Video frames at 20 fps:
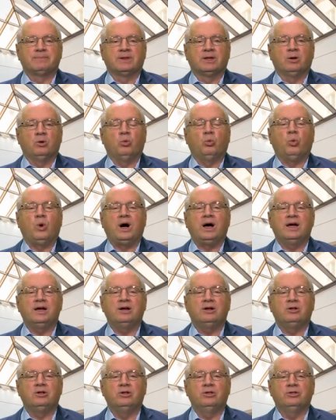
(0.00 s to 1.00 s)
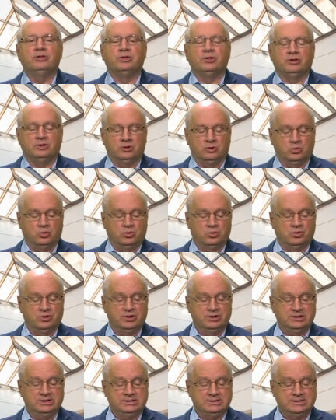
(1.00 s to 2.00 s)
While the
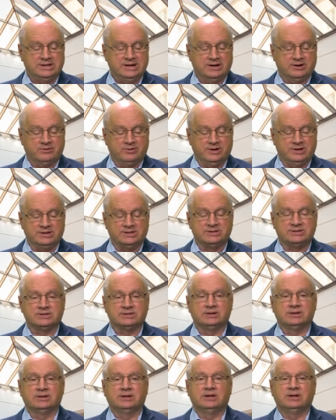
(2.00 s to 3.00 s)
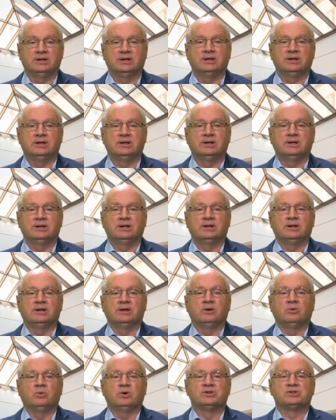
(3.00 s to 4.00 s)
Lord tarries
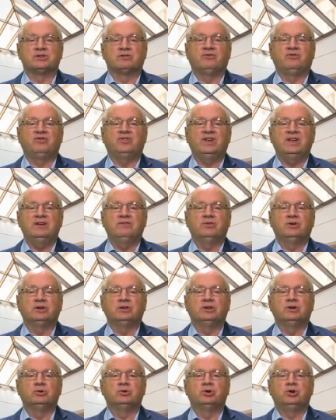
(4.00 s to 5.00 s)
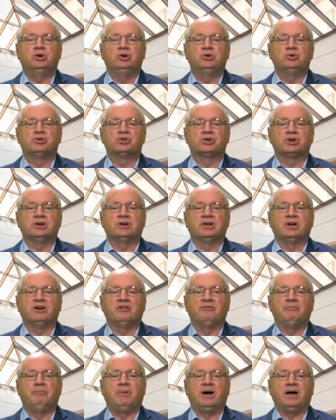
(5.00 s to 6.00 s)
was a favored locution
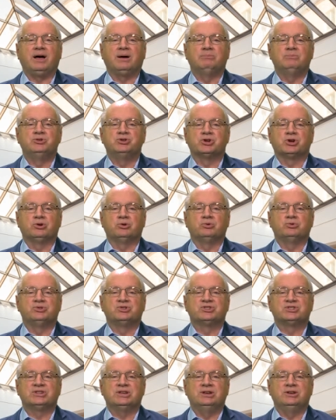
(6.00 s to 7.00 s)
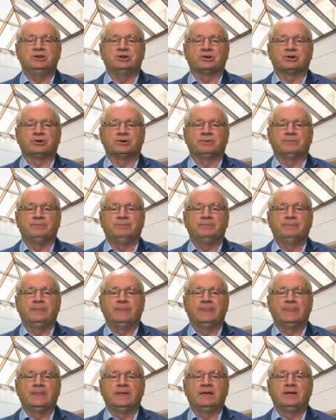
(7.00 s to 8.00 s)
of Bob Jones, Senior,
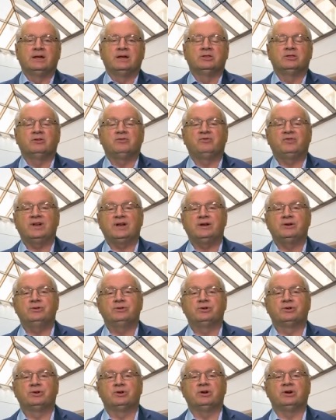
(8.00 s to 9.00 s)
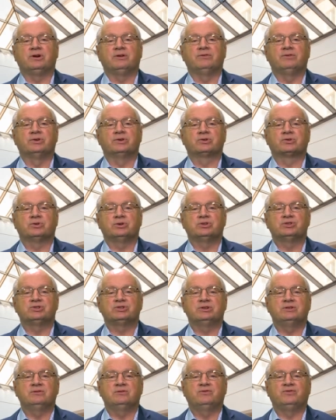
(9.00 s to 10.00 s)
the founder of the
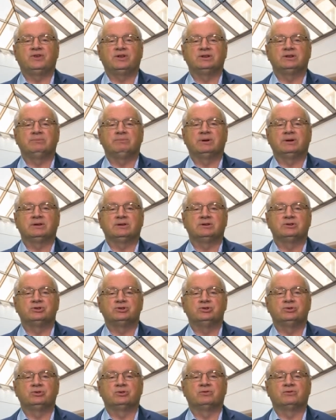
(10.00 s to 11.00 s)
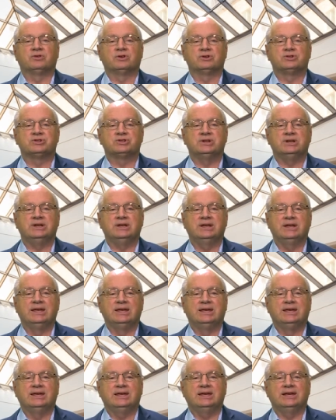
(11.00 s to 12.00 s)
Christian Fundamentalist University
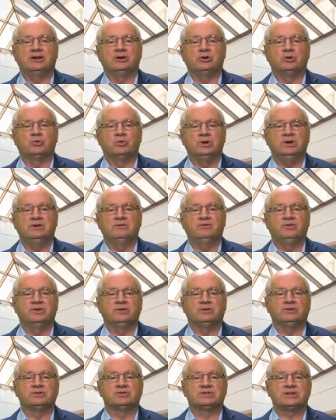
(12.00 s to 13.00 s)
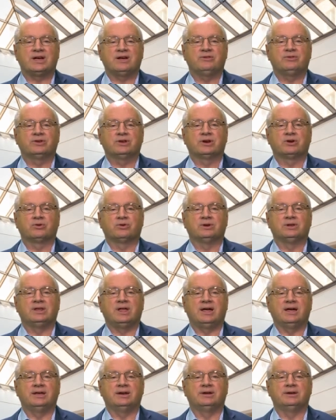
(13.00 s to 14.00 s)
in Greenville, South
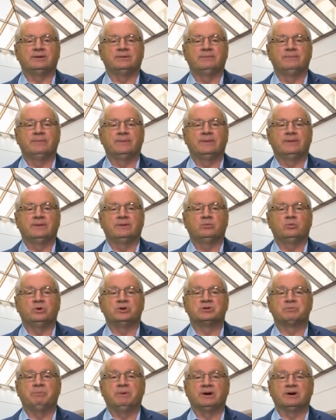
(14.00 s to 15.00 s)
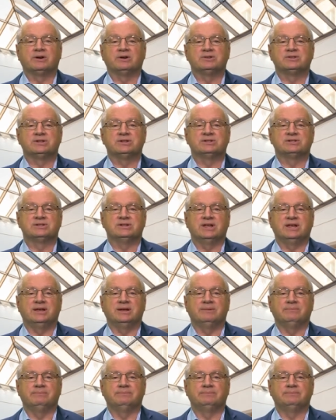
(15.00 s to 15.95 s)
Carolina, which bears his name.